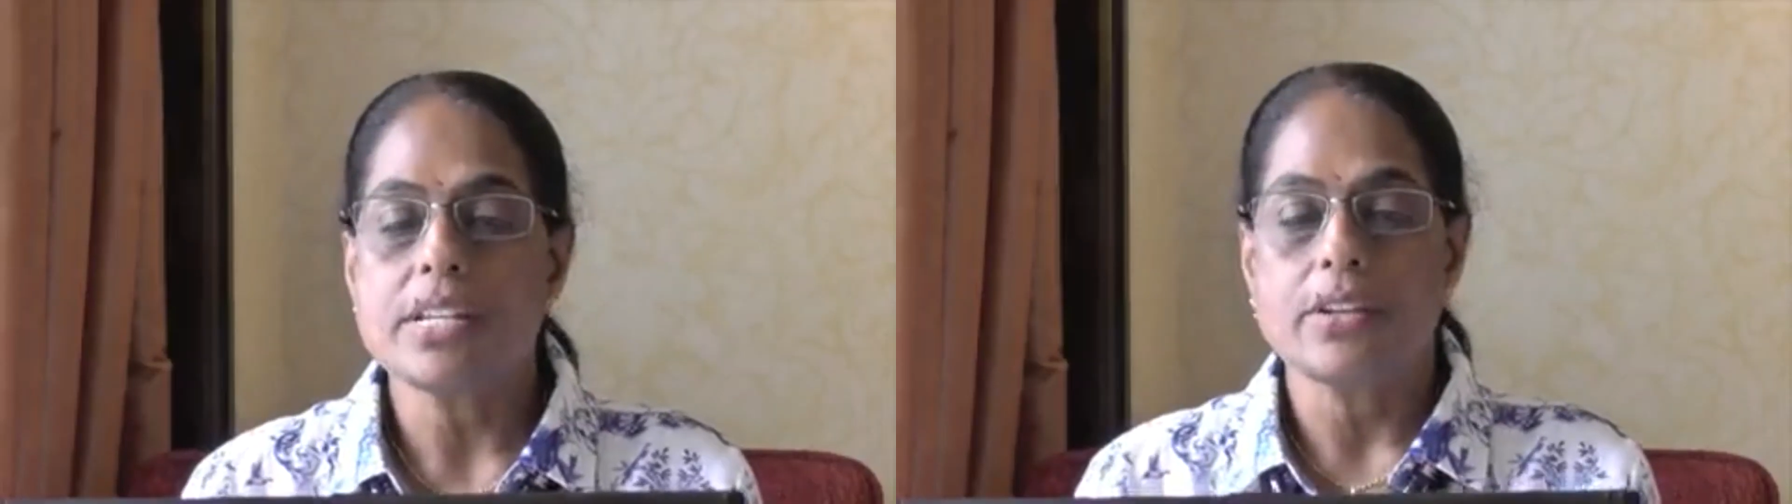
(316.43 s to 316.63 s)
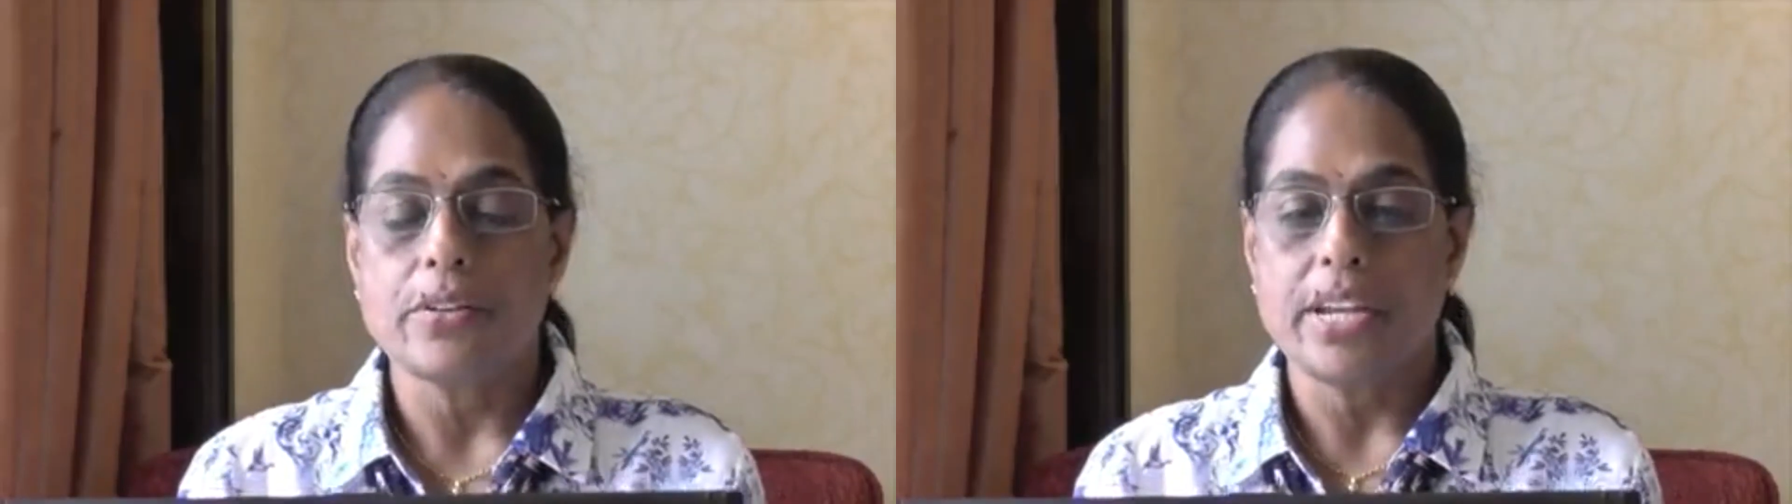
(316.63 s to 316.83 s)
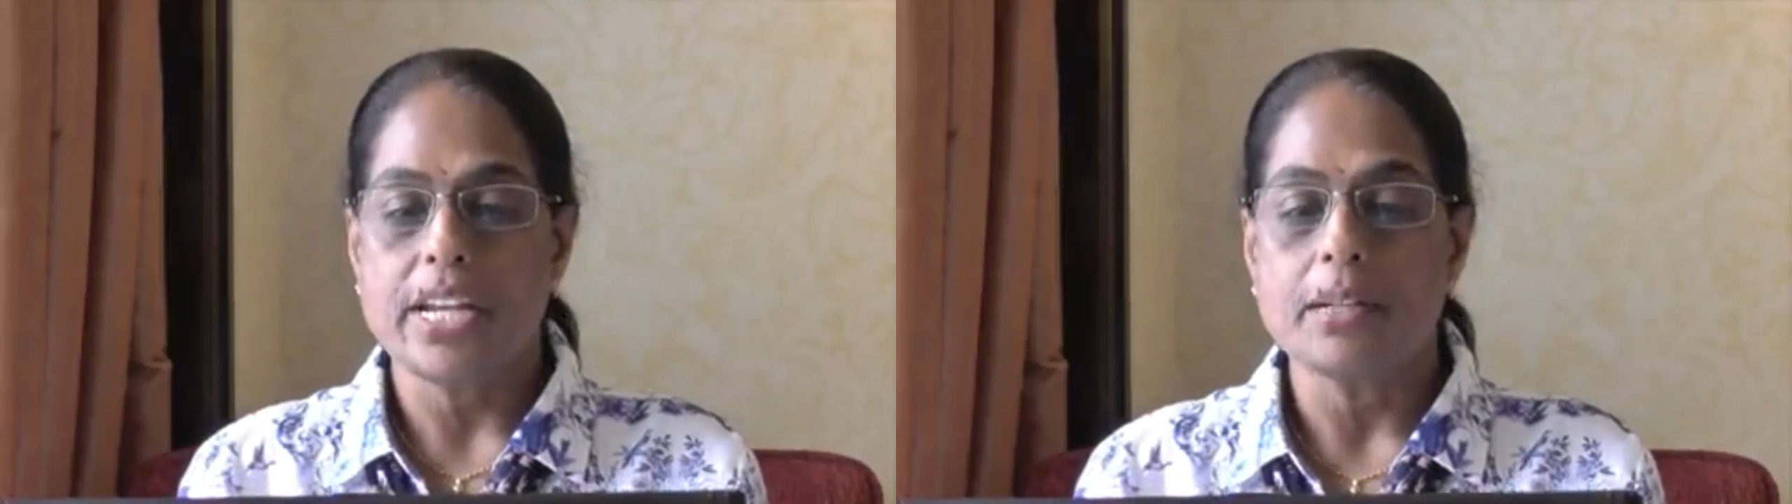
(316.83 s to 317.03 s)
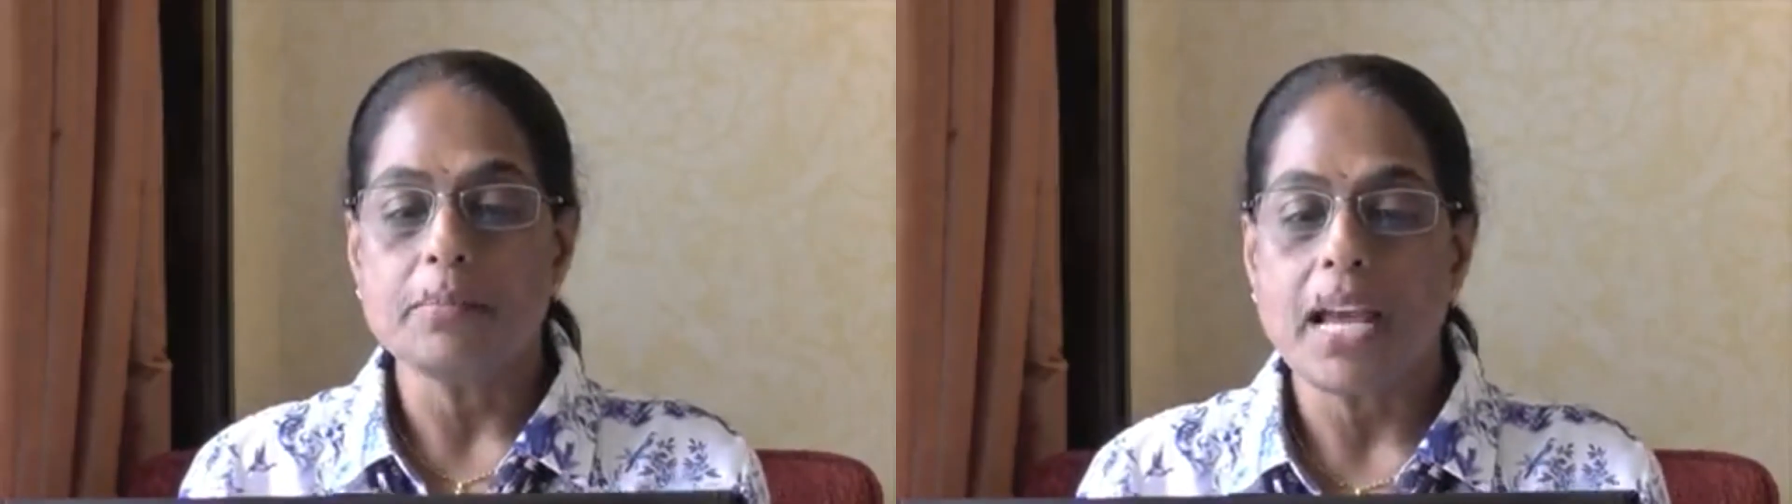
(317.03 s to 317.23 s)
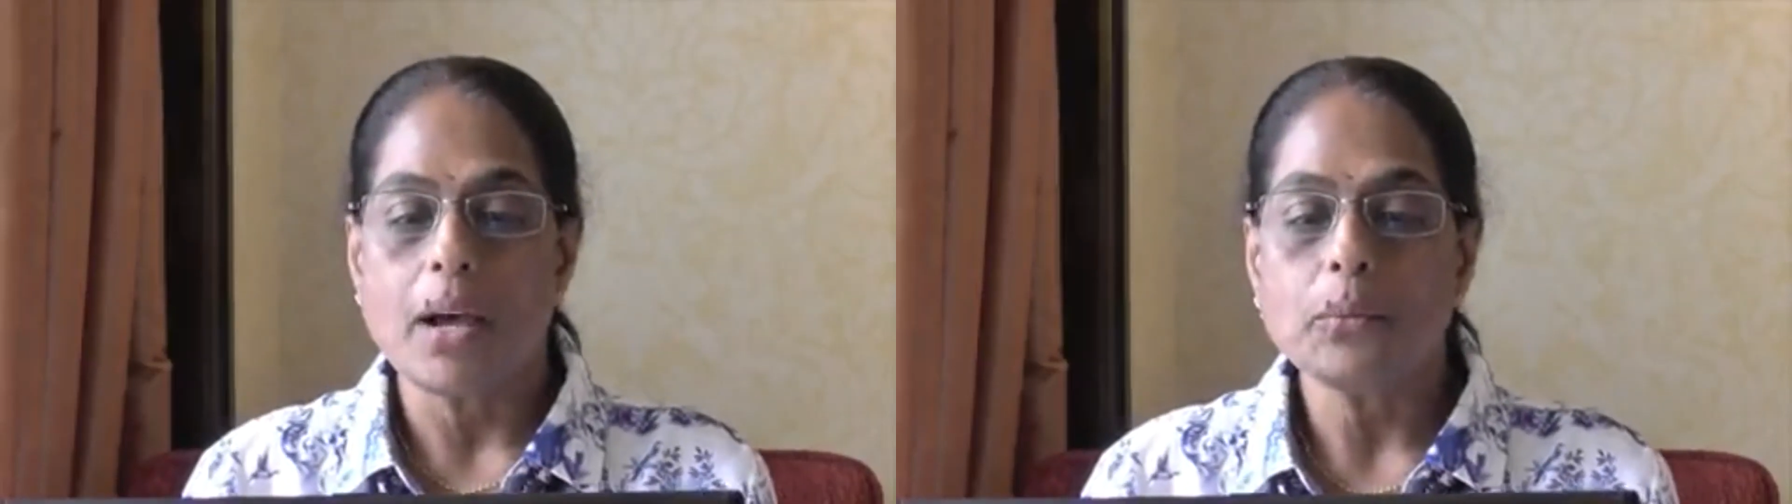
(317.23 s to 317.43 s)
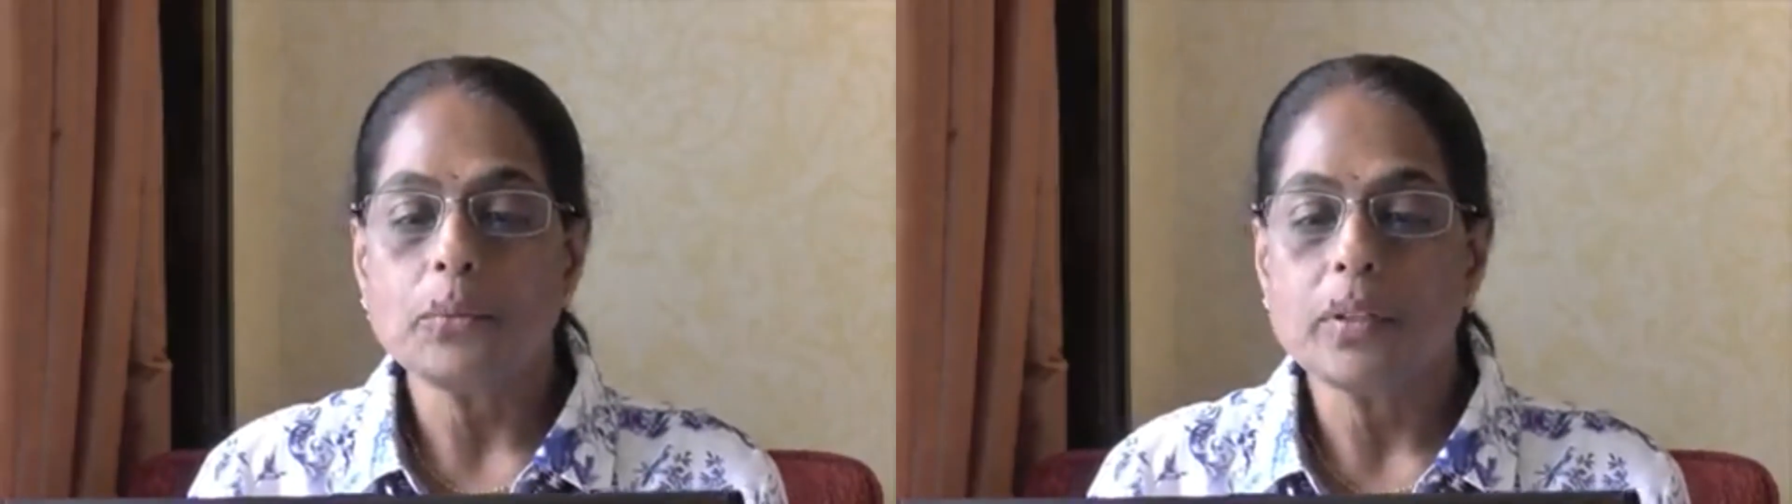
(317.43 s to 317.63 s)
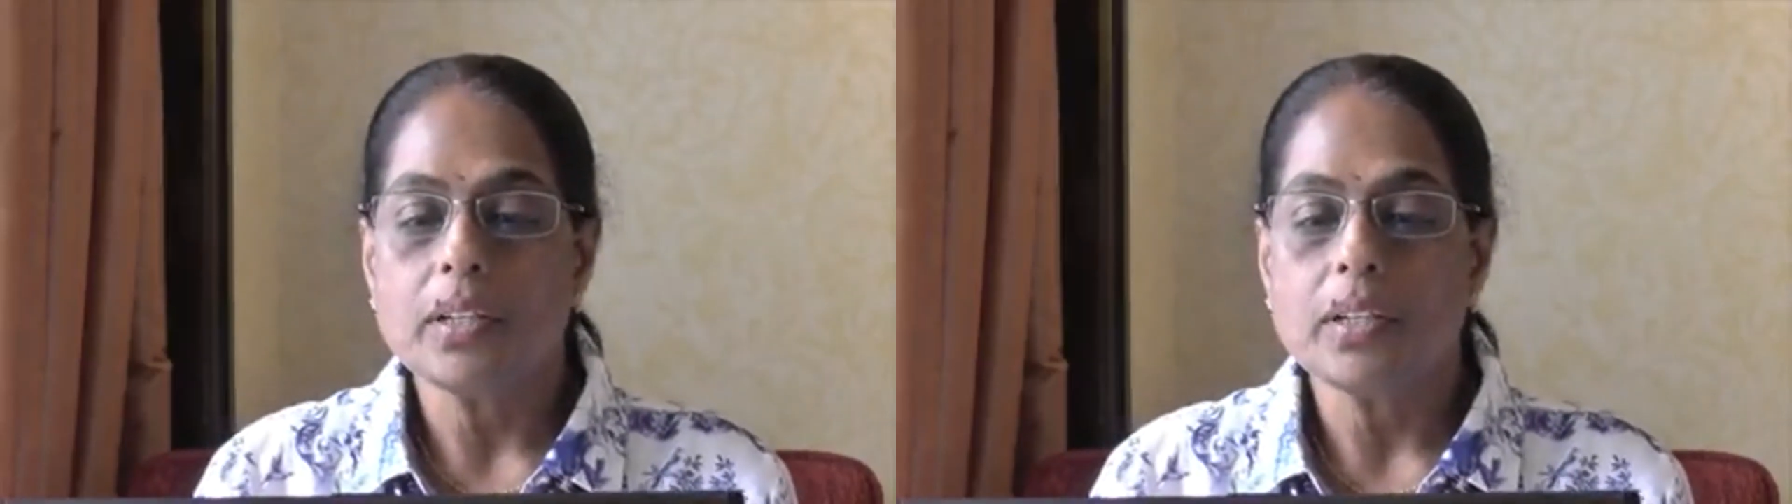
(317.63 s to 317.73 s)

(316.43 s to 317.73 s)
and curriculum now.